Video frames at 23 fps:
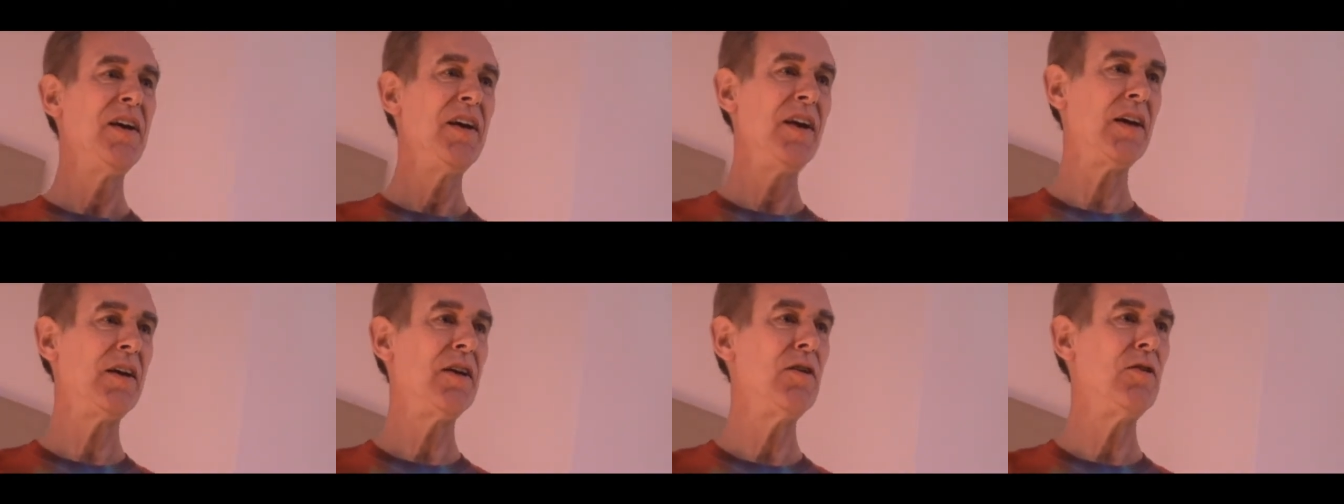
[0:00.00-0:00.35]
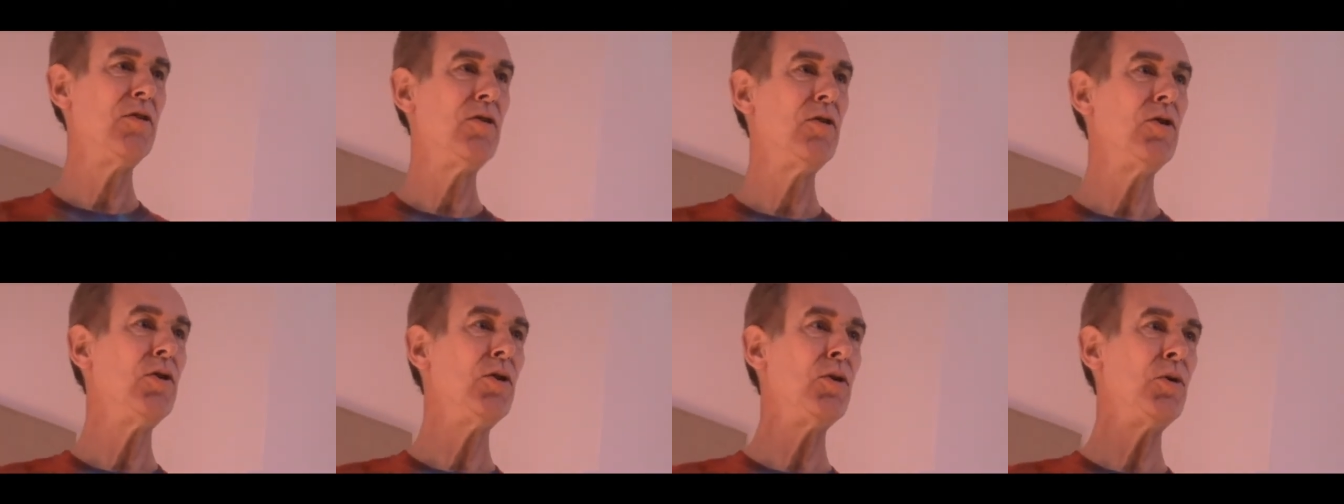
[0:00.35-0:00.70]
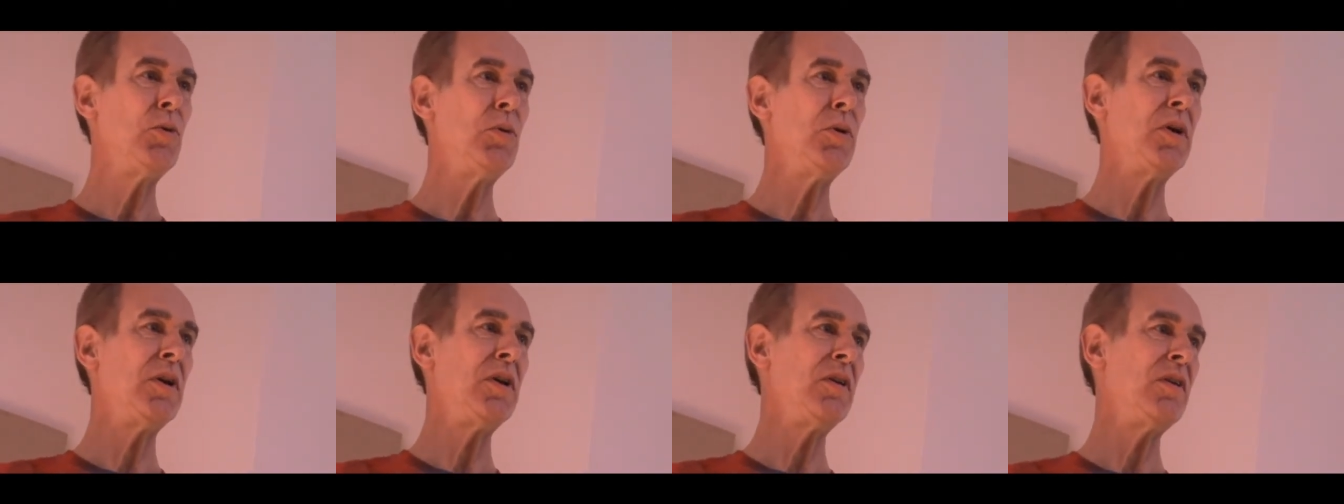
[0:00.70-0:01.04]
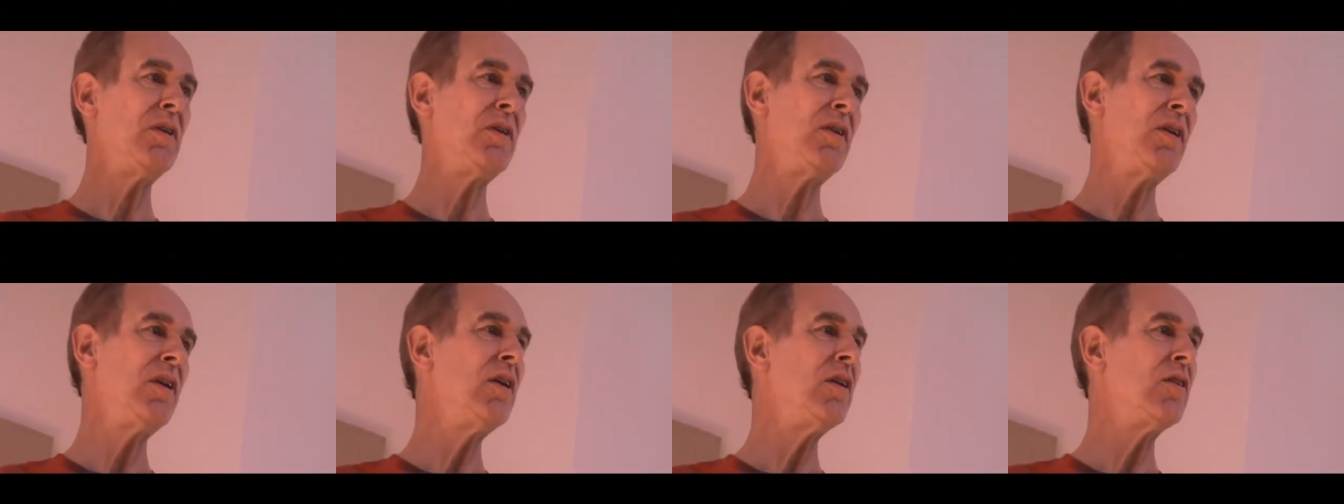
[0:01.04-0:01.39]
it can do, and
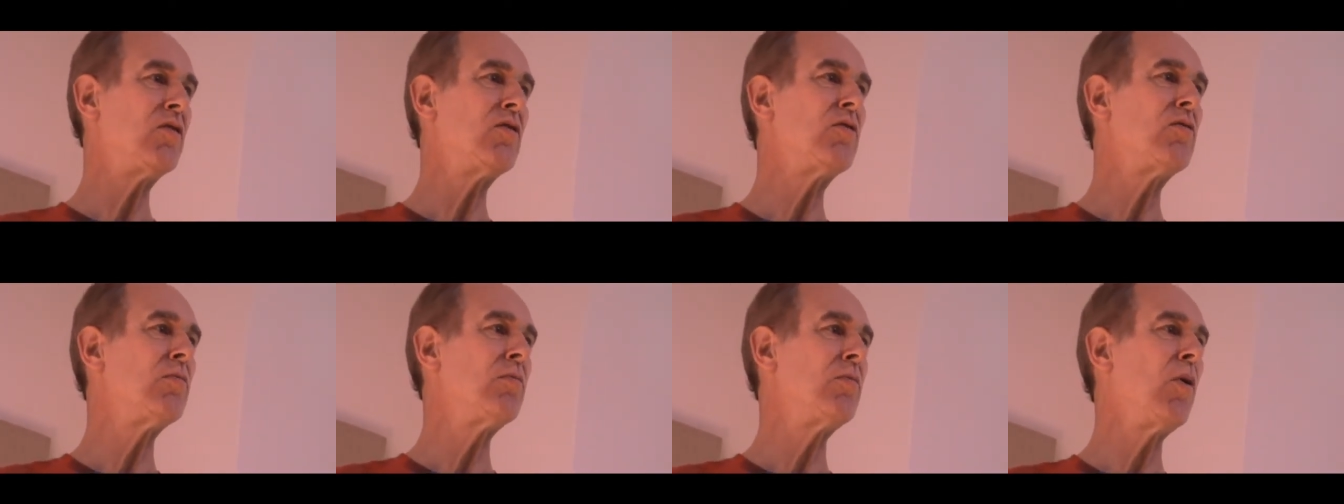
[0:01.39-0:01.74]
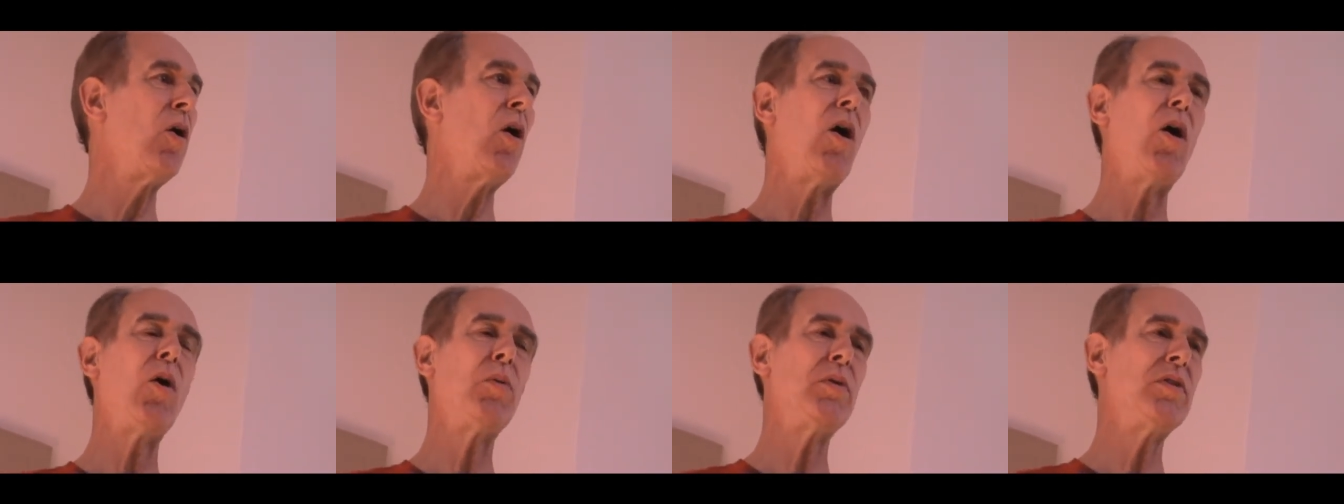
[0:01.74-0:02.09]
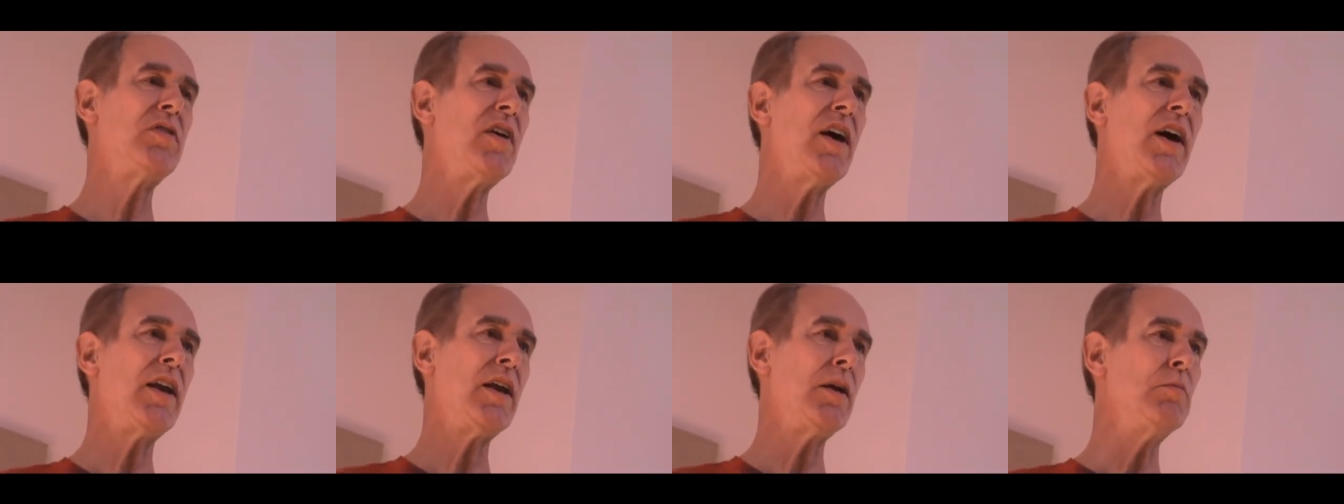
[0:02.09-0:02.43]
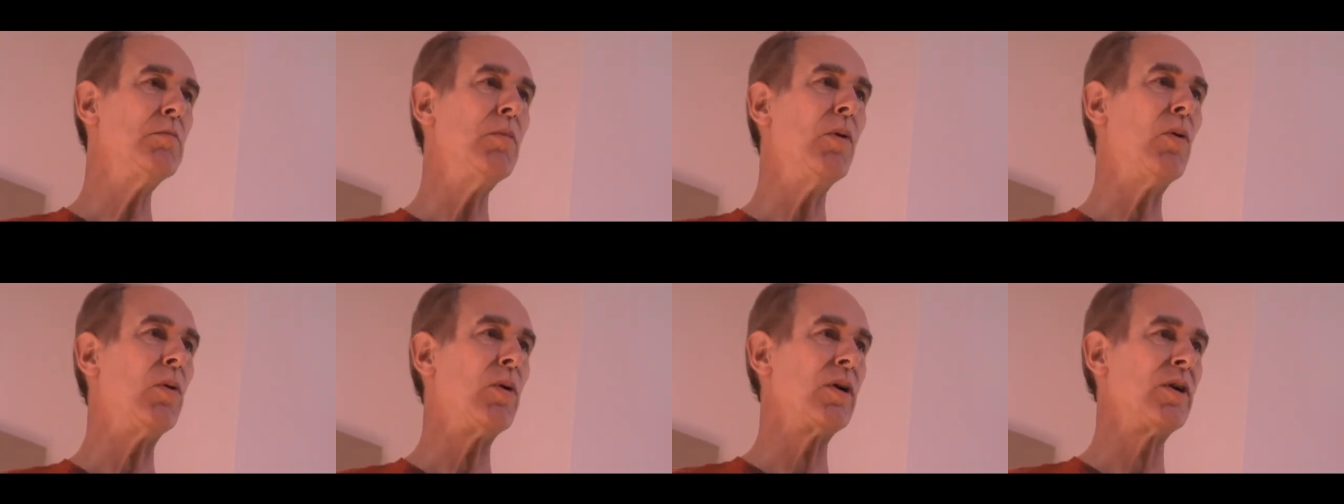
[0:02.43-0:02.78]
it's always adding
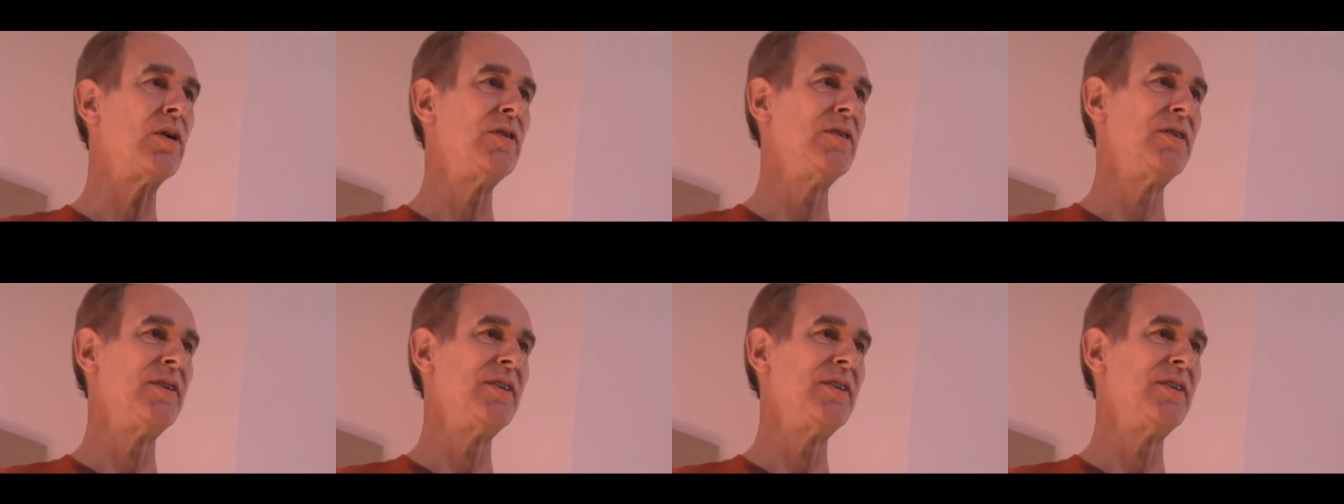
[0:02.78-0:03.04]
more.